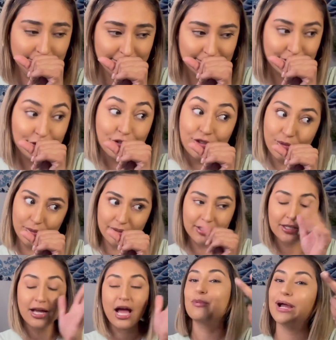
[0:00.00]
New York,
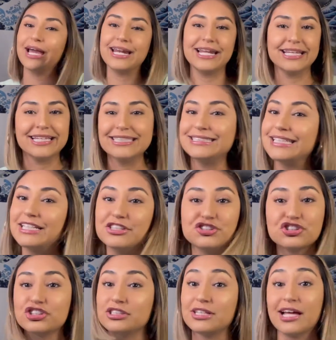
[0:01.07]
when the cities are
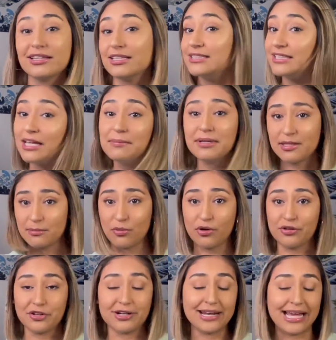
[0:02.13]
just not the same anymore. They're
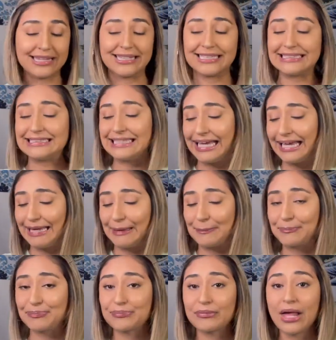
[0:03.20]
not the same.
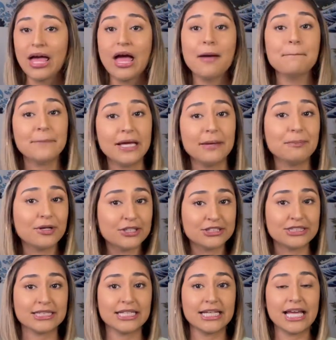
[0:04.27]
Me
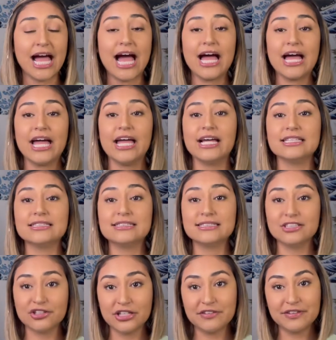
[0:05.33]
personally, I still
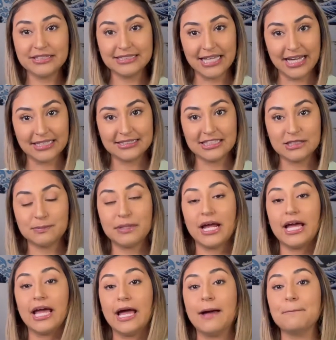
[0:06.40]
live in Texas, but I
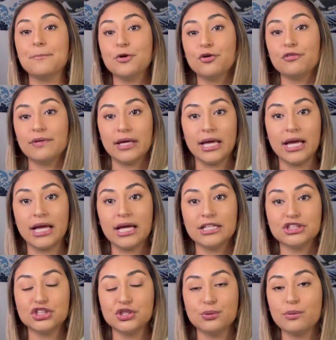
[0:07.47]
am moving
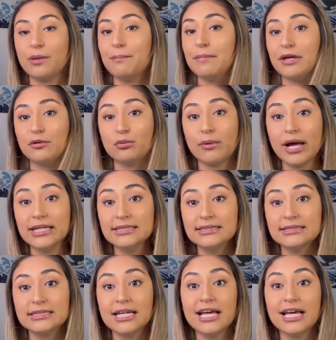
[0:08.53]
to the Midwest